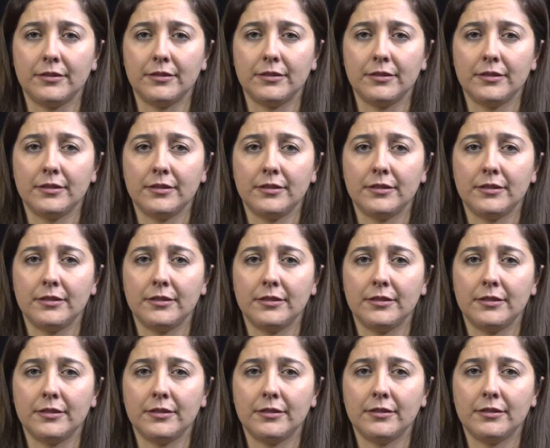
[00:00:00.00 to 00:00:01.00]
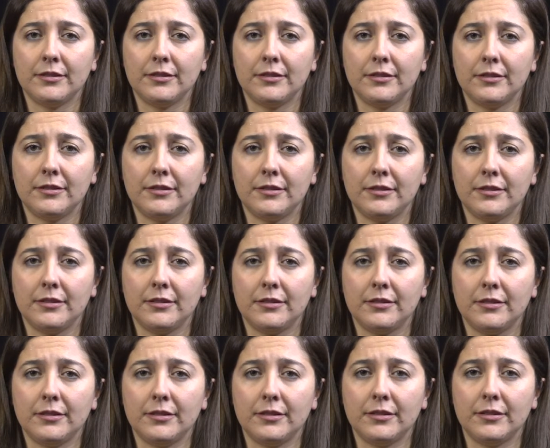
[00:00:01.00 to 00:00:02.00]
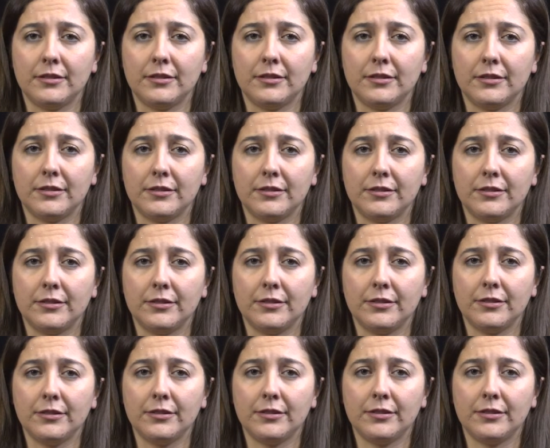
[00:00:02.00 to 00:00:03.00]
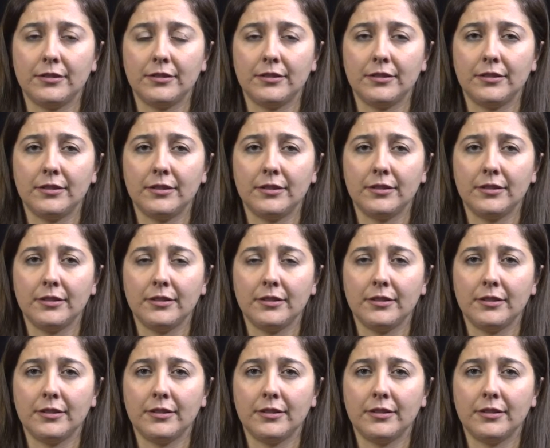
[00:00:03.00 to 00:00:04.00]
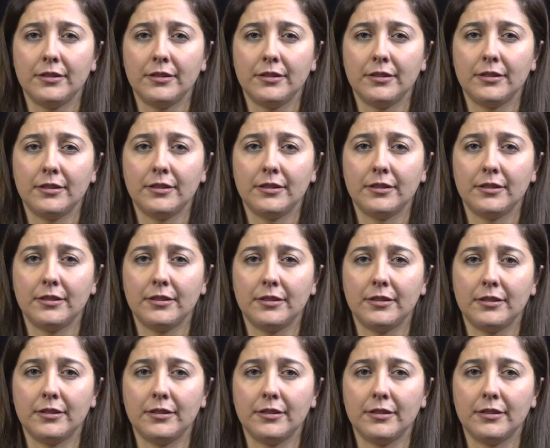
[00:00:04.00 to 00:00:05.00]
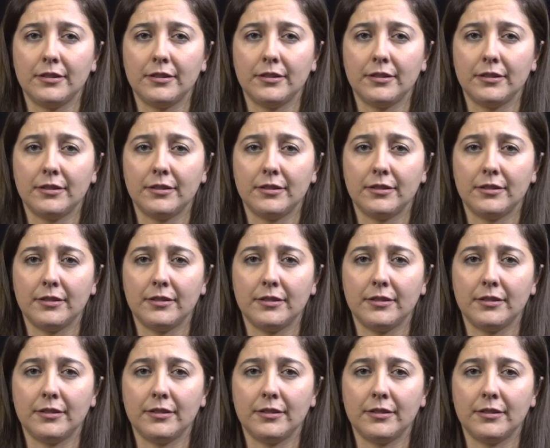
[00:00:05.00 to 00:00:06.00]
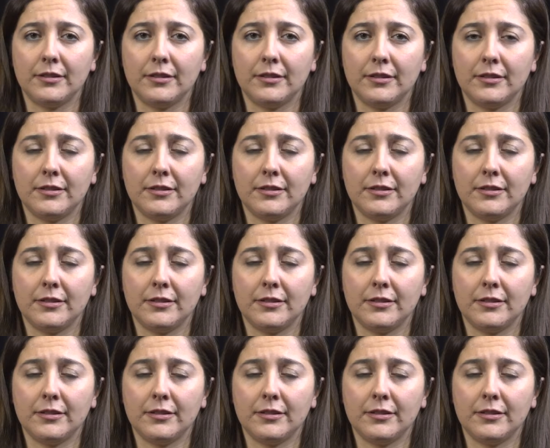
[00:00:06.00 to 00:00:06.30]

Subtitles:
This person isn't speaking.